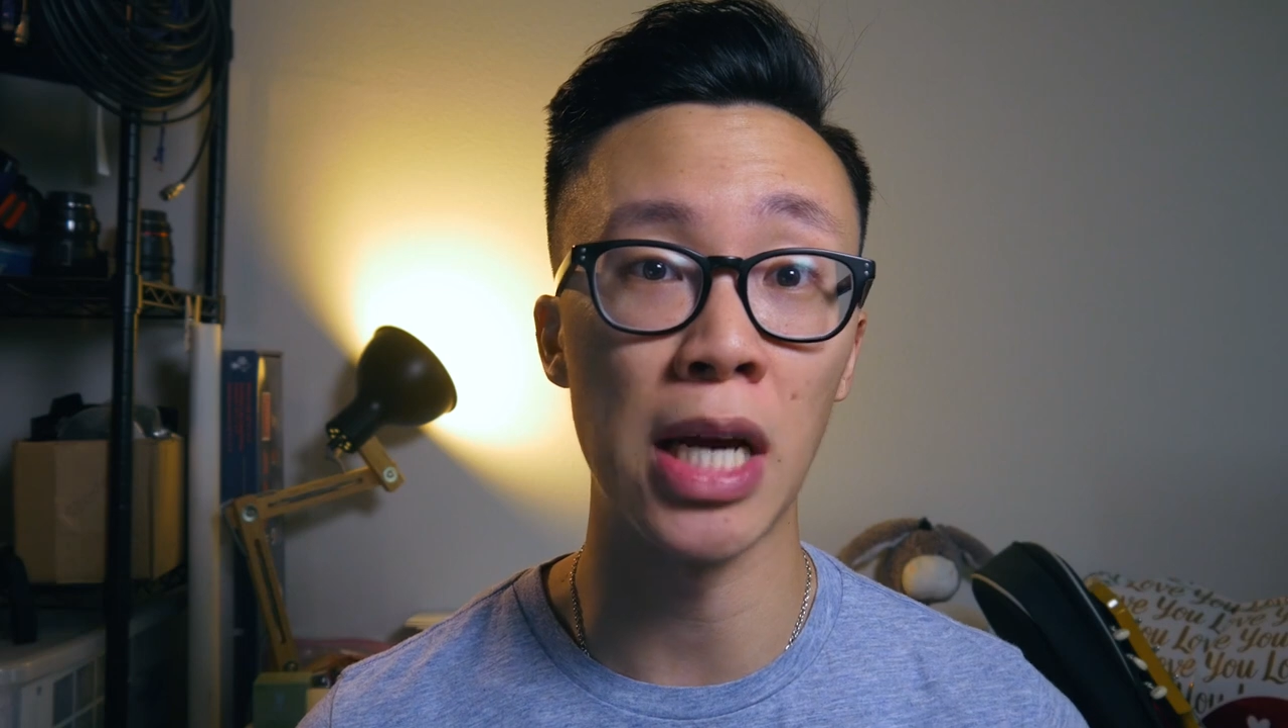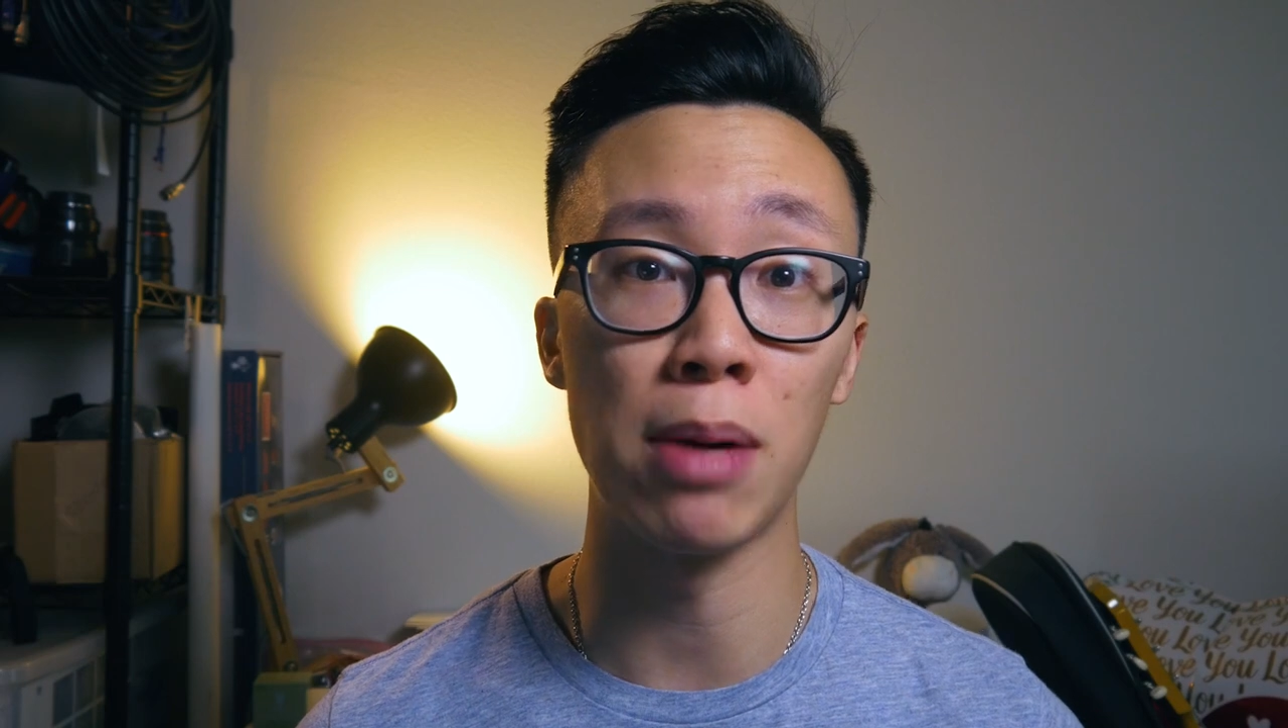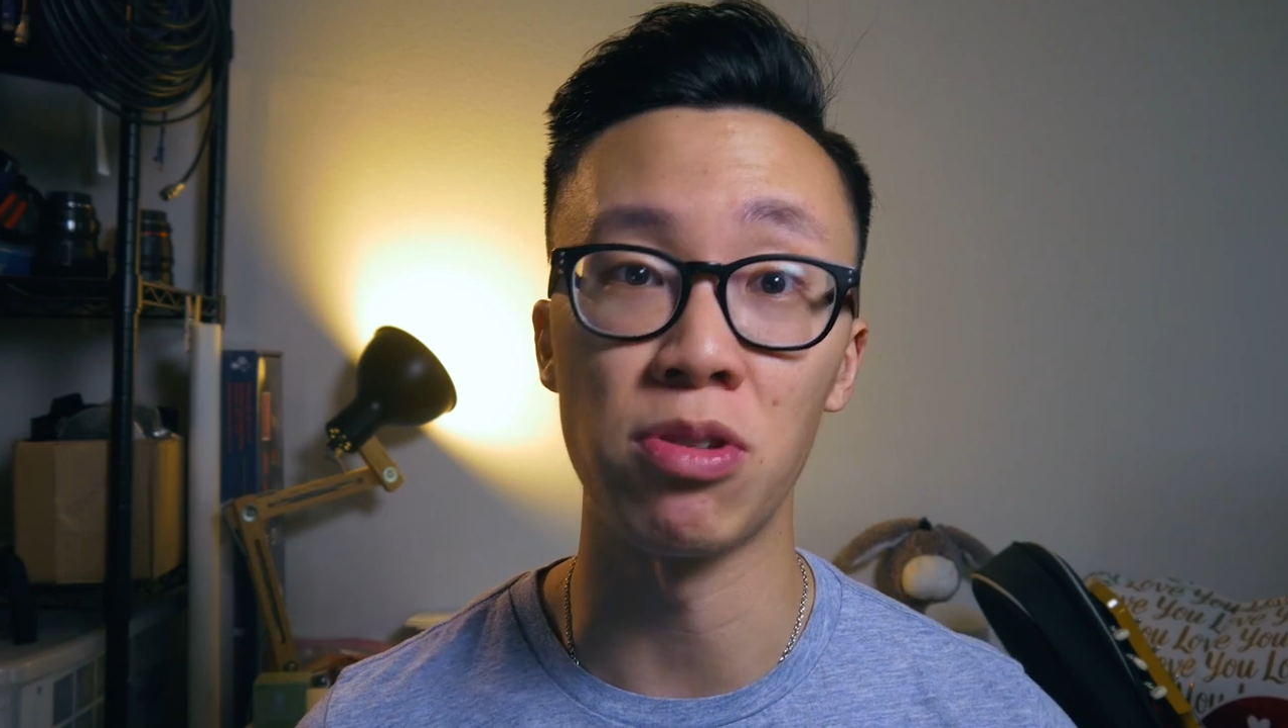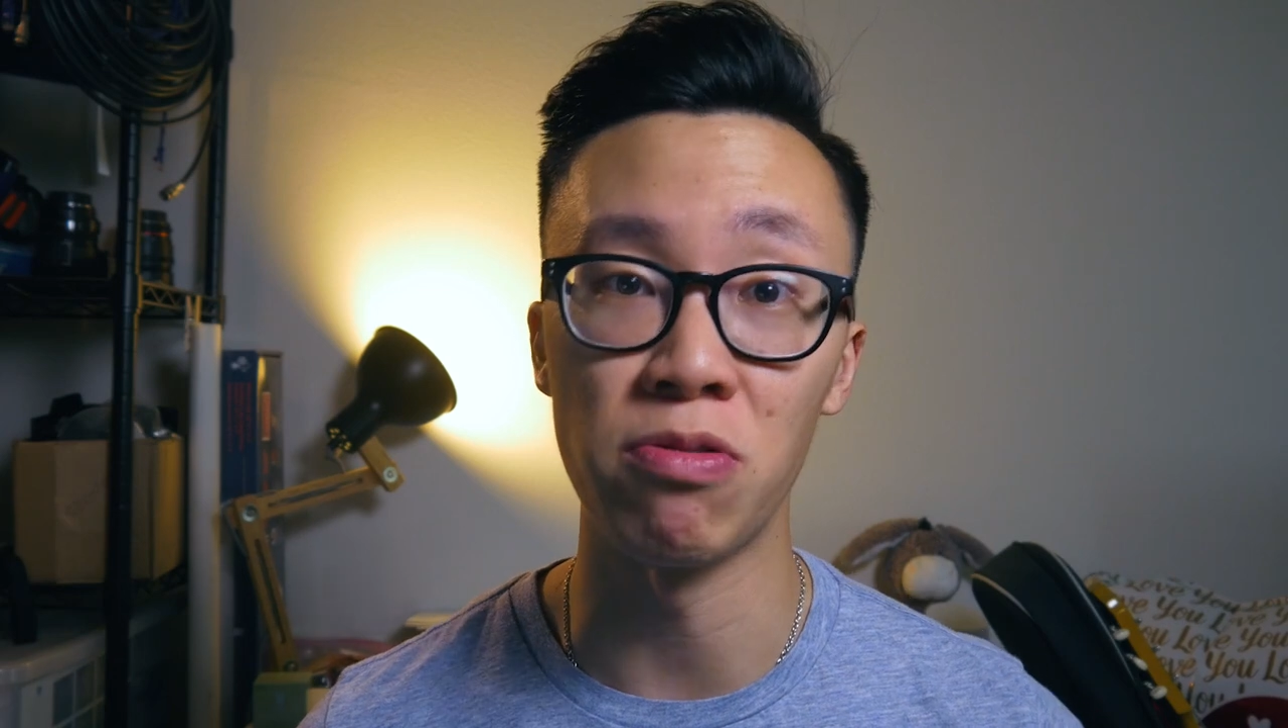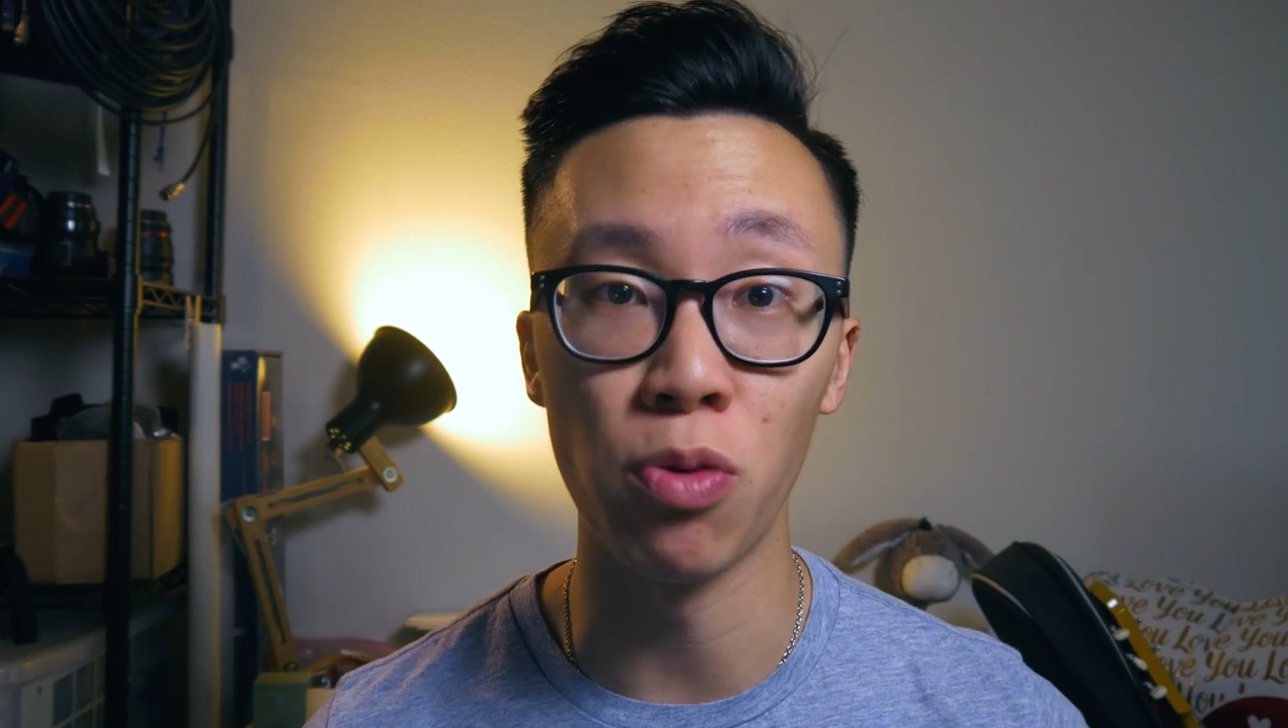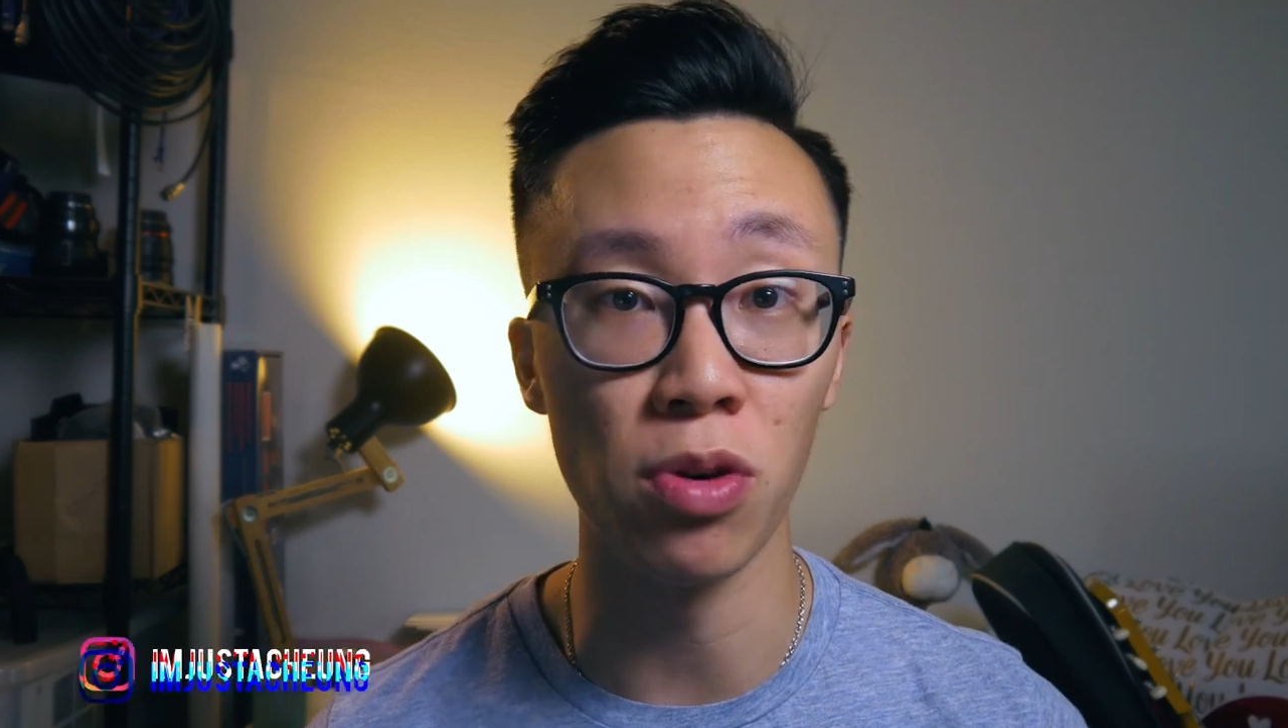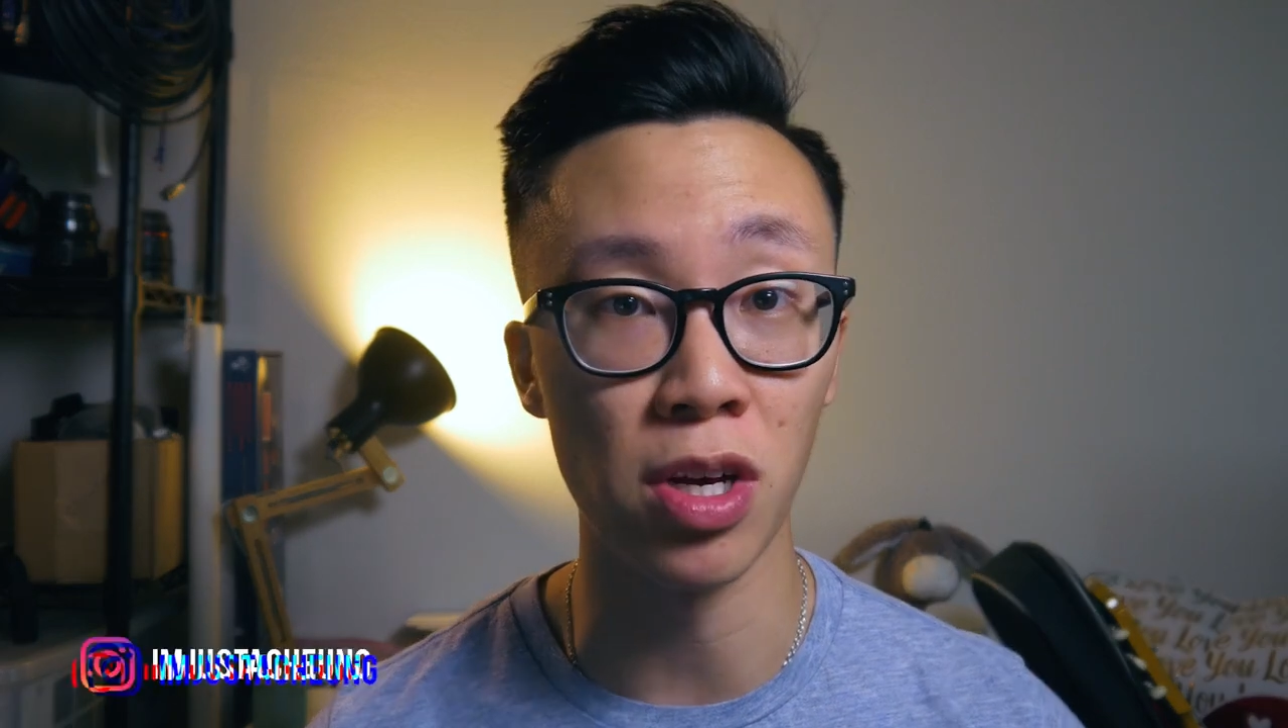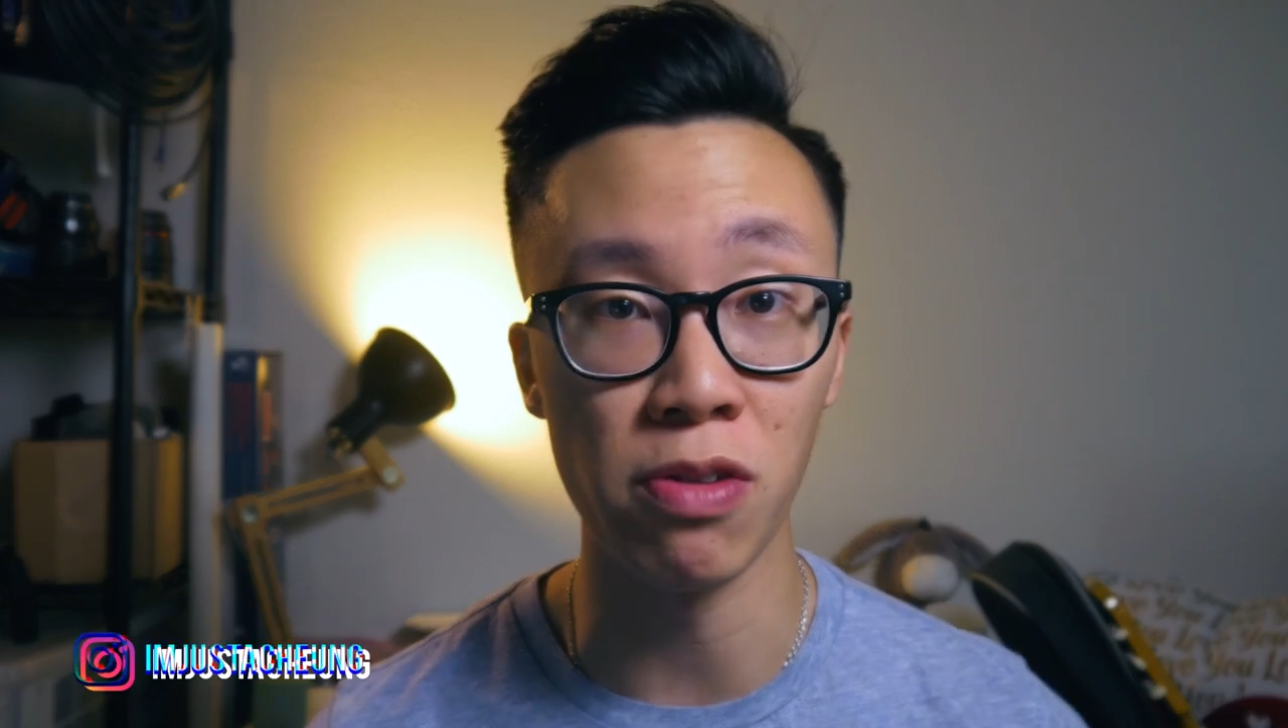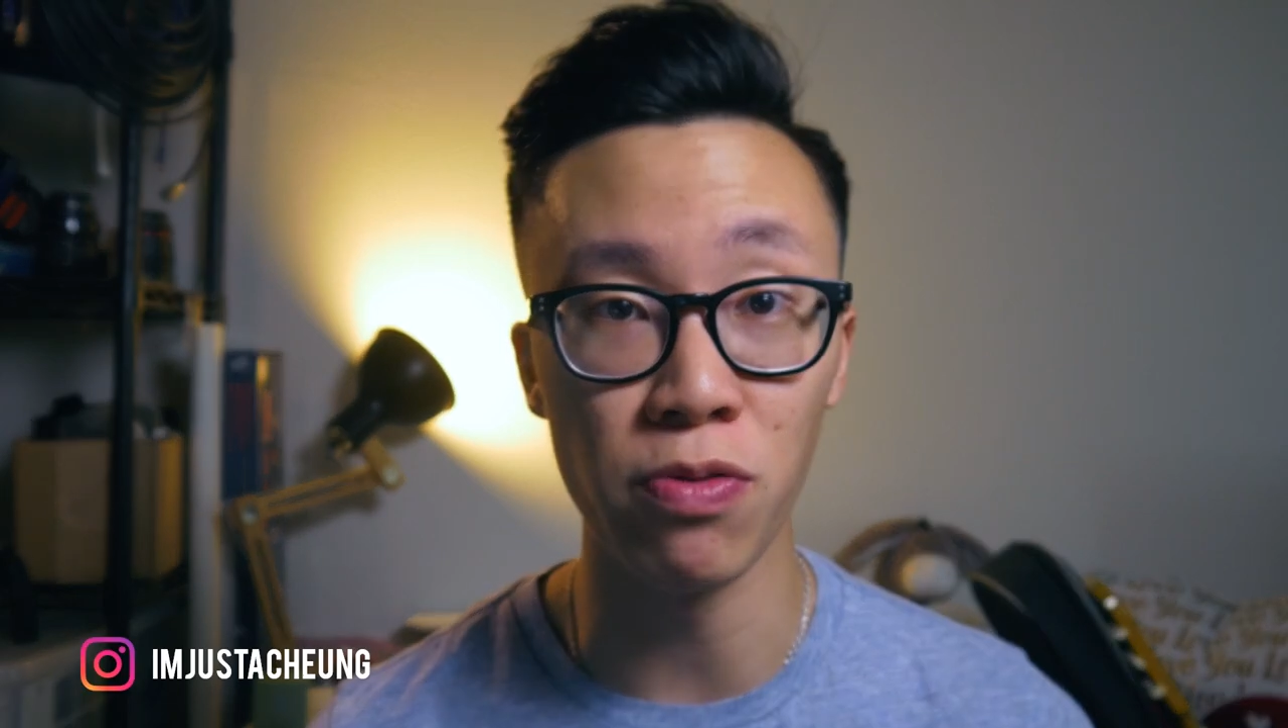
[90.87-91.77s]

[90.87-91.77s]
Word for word: capturing 4K